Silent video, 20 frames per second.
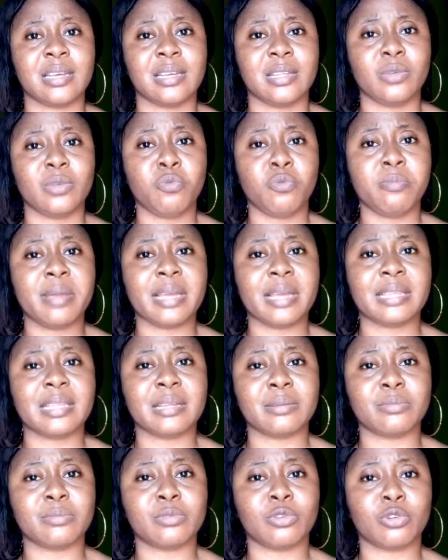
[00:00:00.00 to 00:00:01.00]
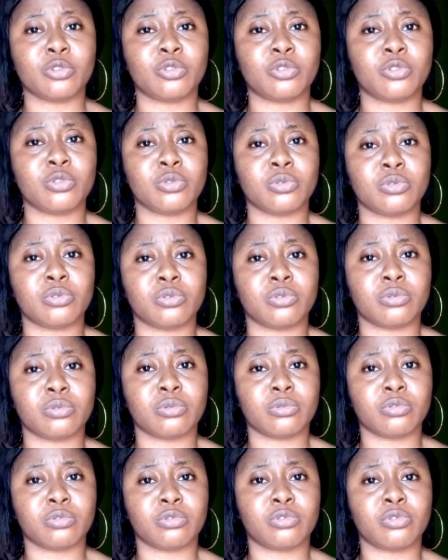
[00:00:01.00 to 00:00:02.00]
will make them not
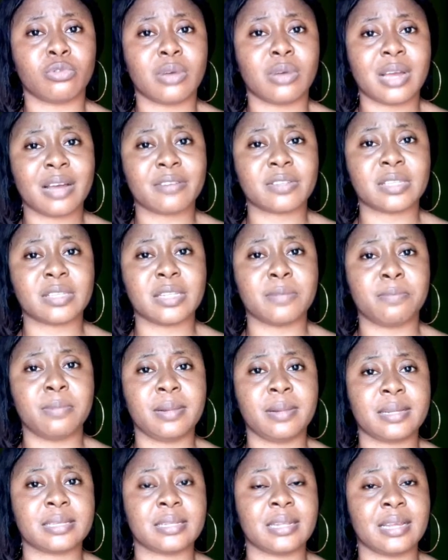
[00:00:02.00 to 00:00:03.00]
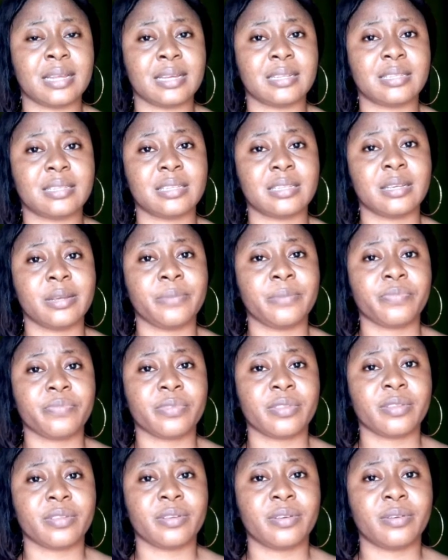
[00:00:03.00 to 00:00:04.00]
to have sleepless nights.
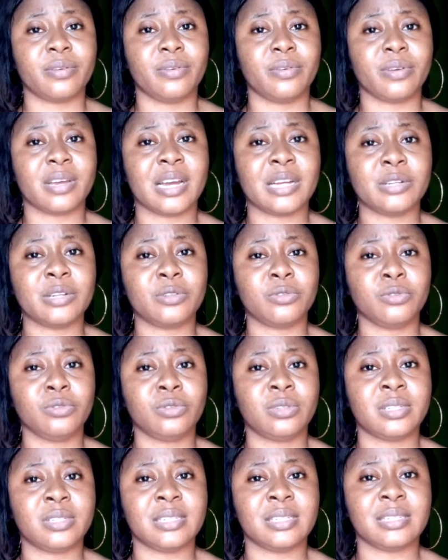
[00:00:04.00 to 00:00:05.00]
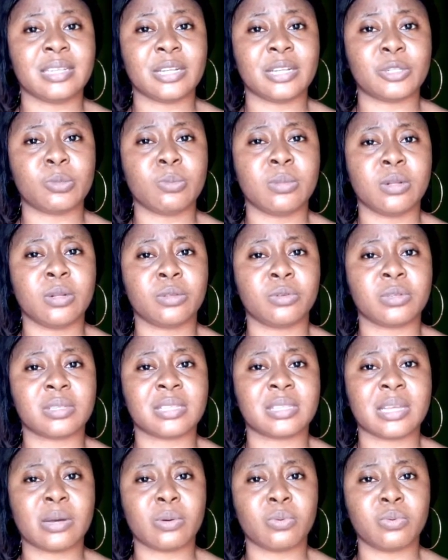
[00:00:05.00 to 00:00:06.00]
You can't do things that will make them to
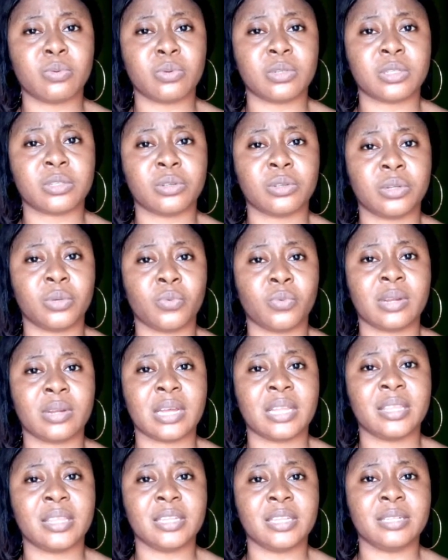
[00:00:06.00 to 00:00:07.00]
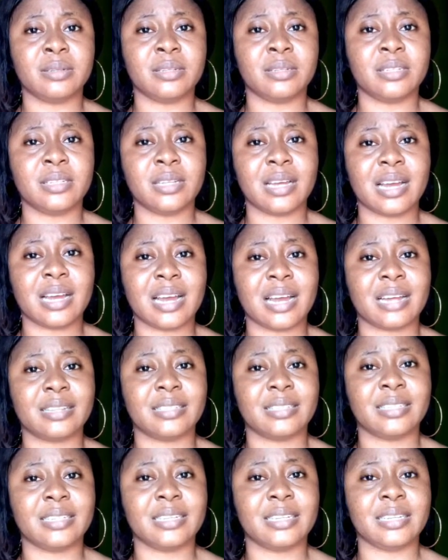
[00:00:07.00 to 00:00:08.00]
start questioning whether
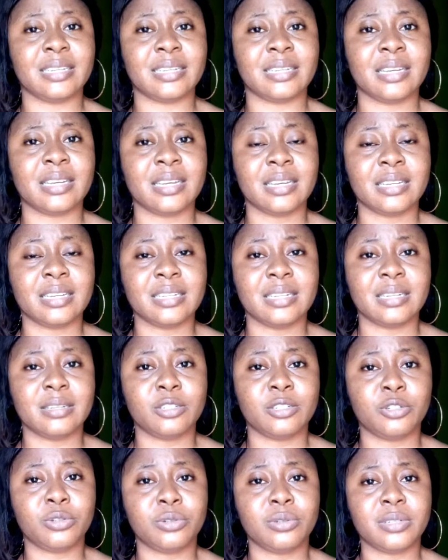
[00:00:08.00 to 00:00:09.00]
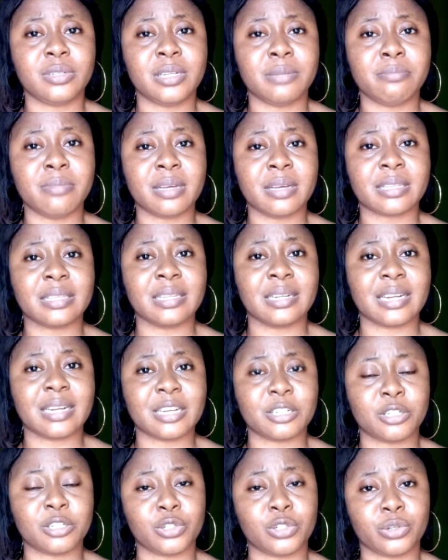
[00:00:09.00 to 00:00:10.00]
they make the
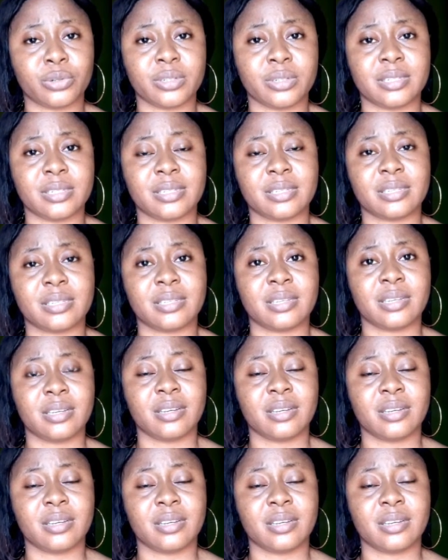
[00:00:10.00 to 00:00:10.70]
right choice.